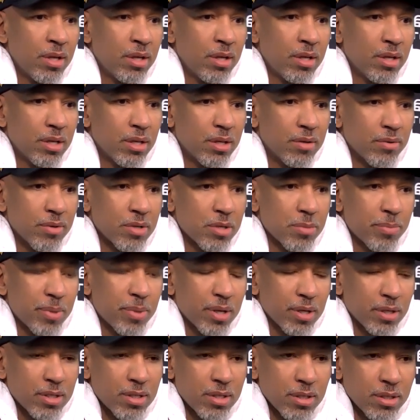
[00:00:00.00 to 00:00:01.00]

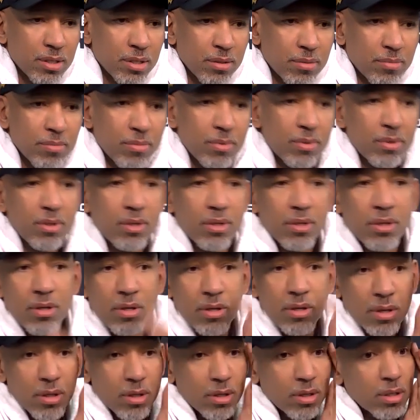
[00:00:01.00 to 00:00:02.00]
respect to,
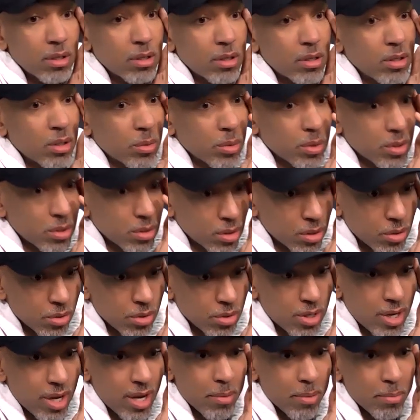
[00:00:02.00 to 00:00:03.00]
you know, when you
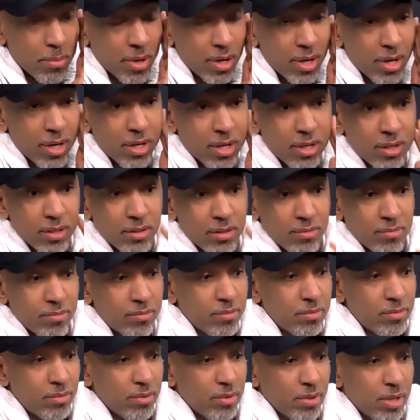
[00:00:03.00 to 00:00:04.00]
lose campaign,
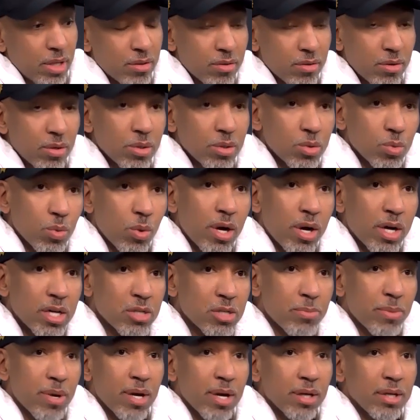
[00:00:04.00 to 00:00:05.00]
that throws Wash
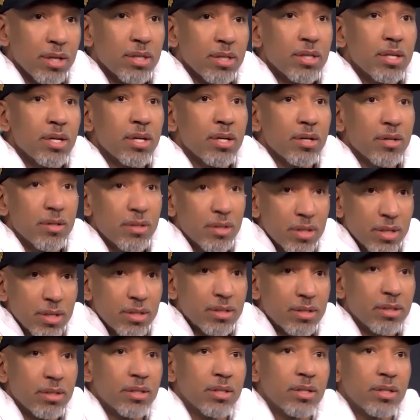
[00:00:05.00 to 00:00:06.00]
back in there, and
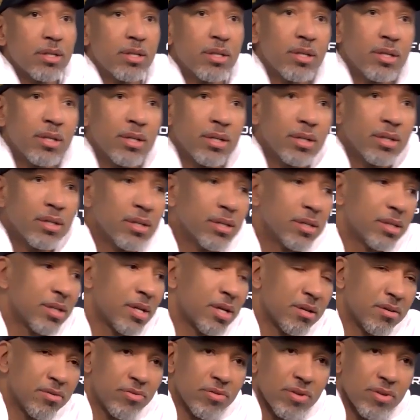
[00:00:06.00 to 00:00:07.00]
then
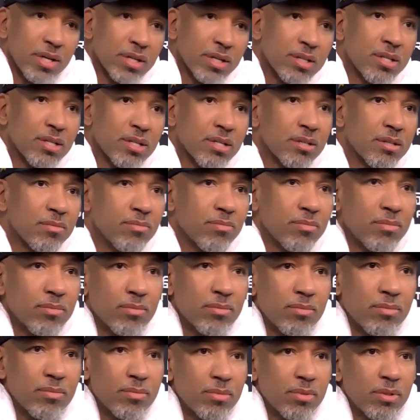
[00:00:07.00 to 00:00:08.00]
that affects,
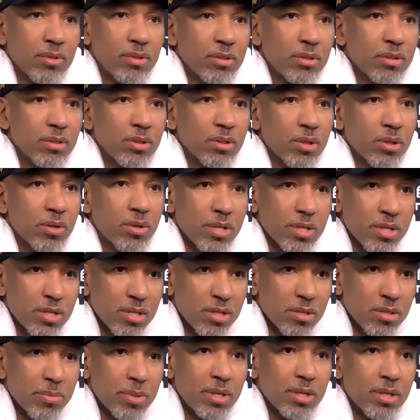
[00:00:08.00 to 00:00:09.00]
you know,
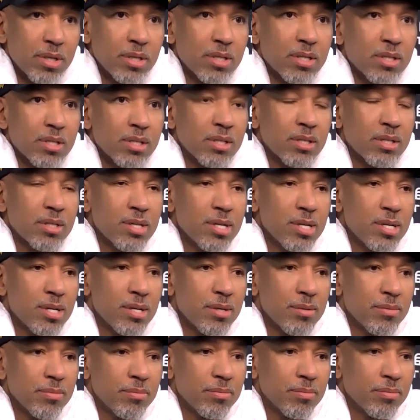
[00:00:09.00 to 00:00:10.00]
Chris's minutes.
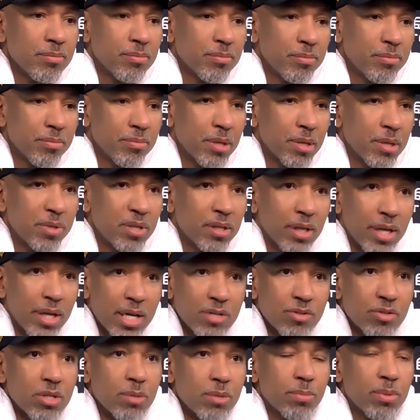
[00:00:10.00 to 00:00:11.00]
Maybe
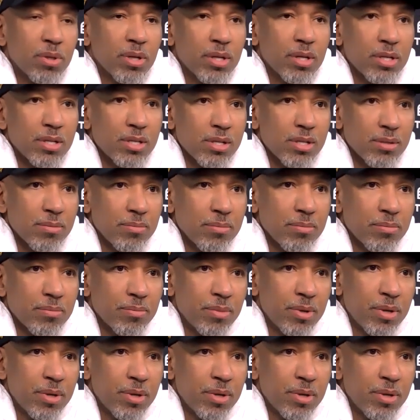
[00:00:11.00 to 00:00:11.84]
Landry plays some